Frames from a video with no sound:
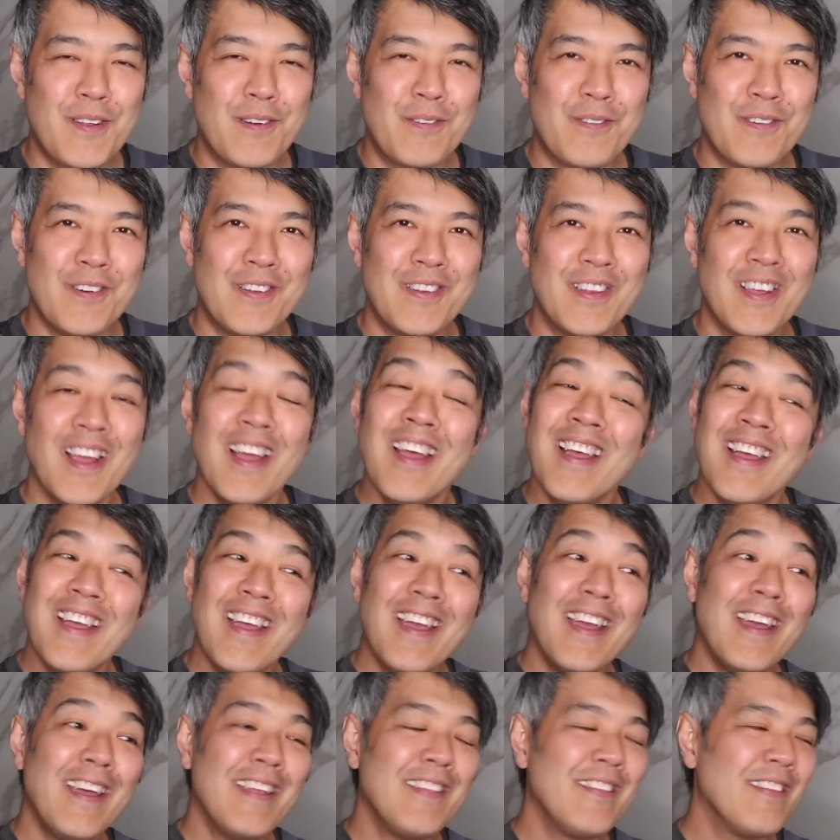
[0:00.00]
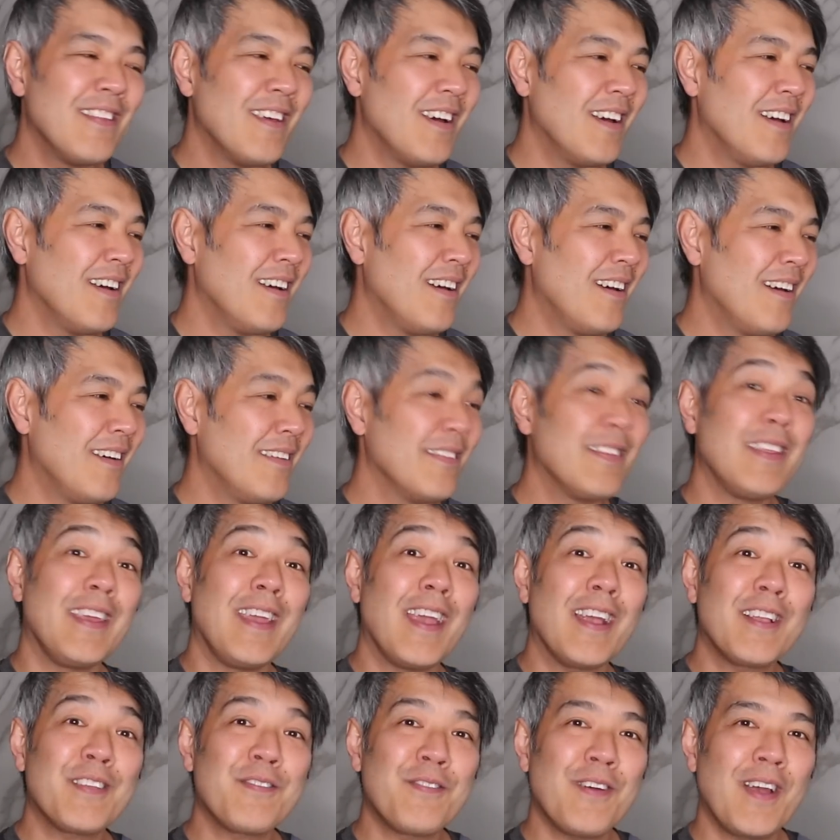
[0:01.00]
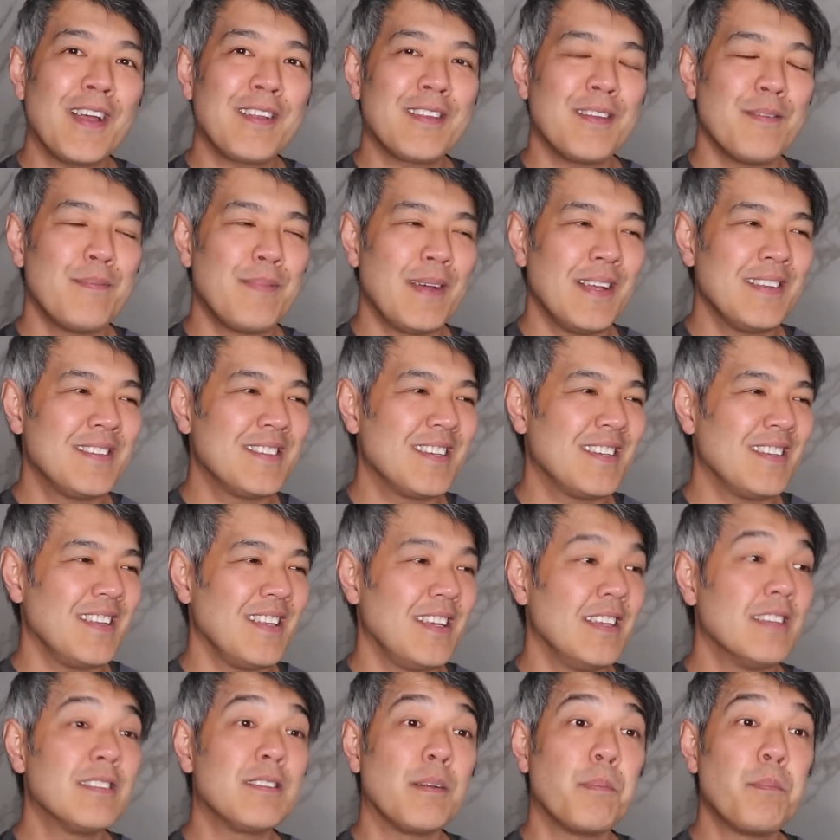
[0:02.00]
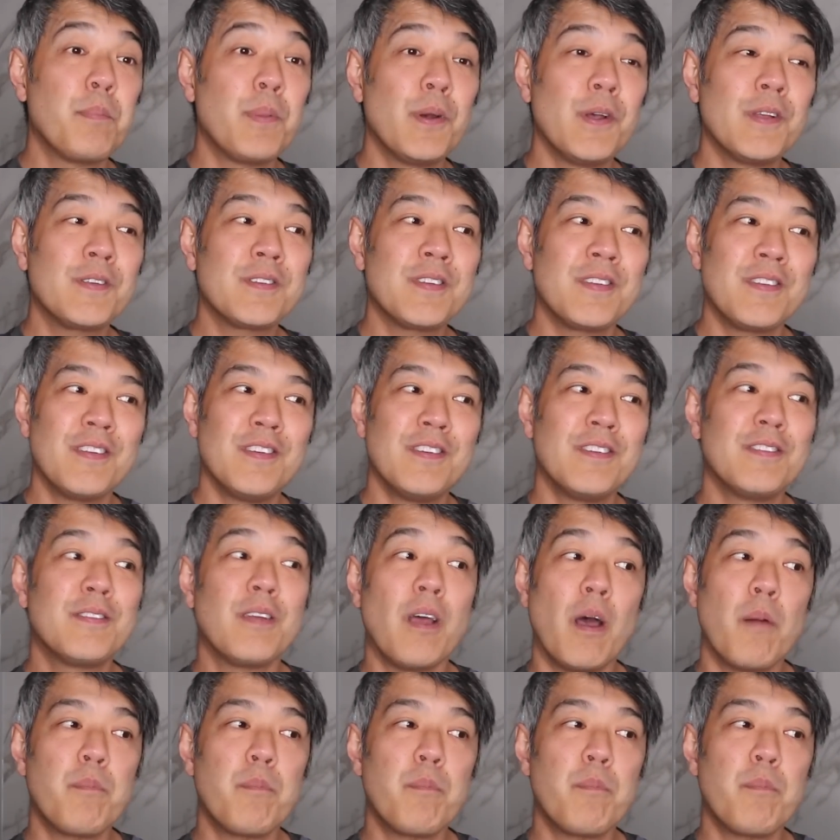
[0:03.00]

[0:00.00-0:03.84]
different. And the X factor basically is the person who's